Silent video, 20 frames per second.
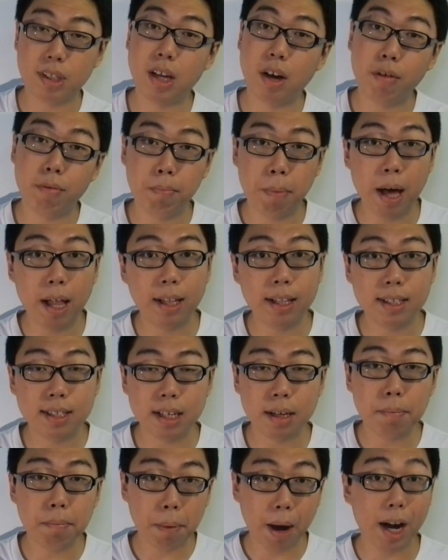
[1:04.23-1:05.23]
of
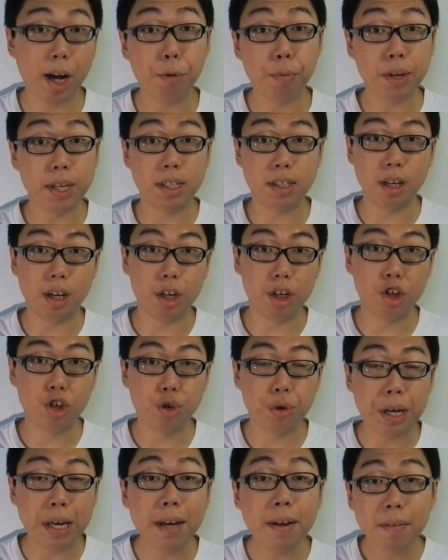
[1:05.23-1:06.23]
self-balancing binary
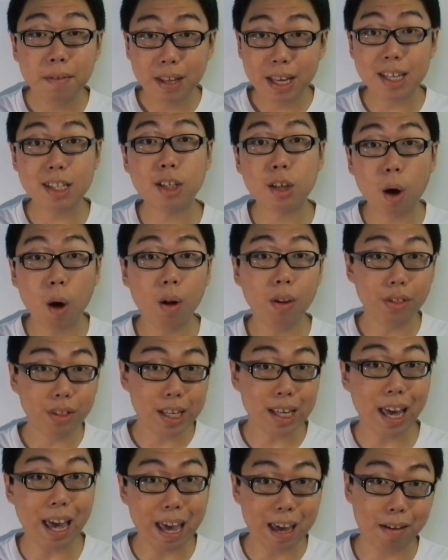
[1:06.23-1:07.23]
search tree is
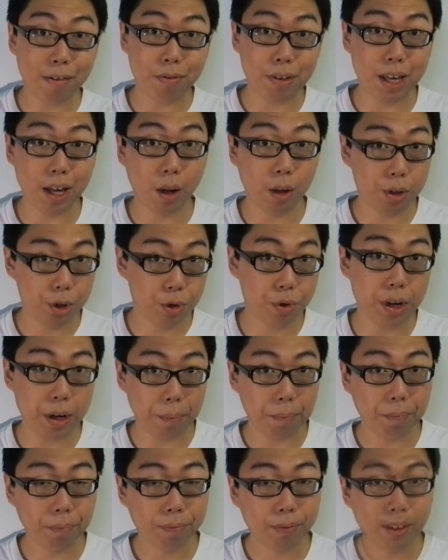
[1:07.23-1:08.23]
called the AVL
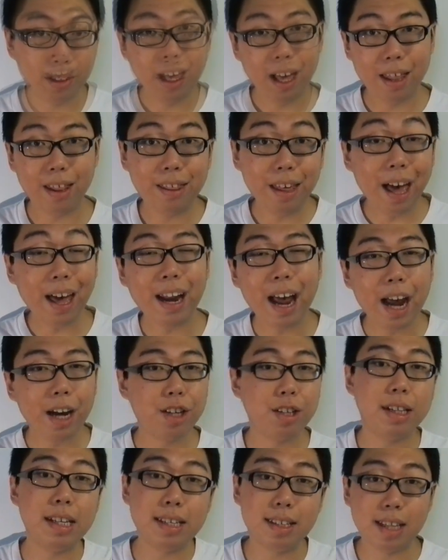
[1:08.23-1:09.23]
tree, and that
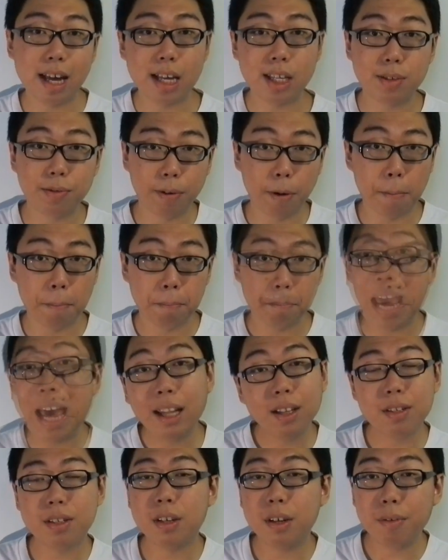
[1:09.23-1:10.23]
actually stands for the
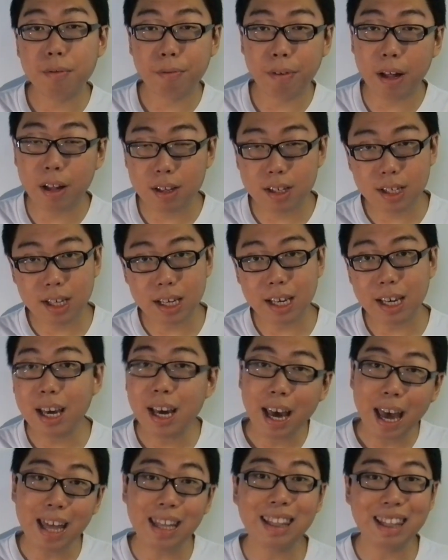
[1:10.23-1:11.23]
Adelson,
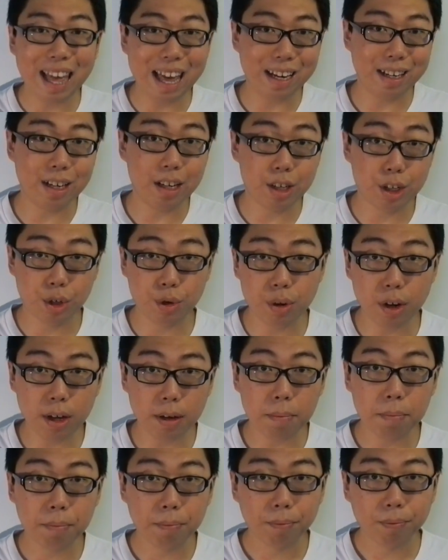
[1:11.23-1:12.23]
Velskii, and Landis
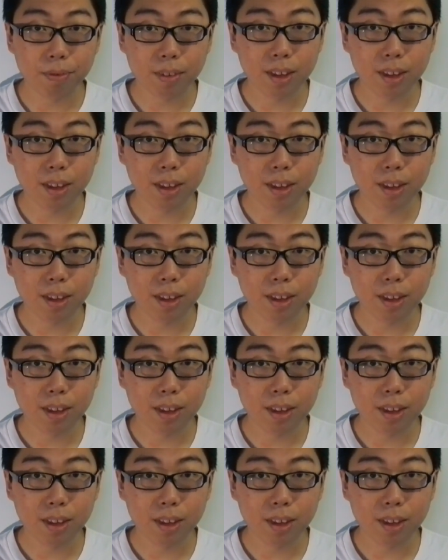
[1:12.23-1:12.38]
tree.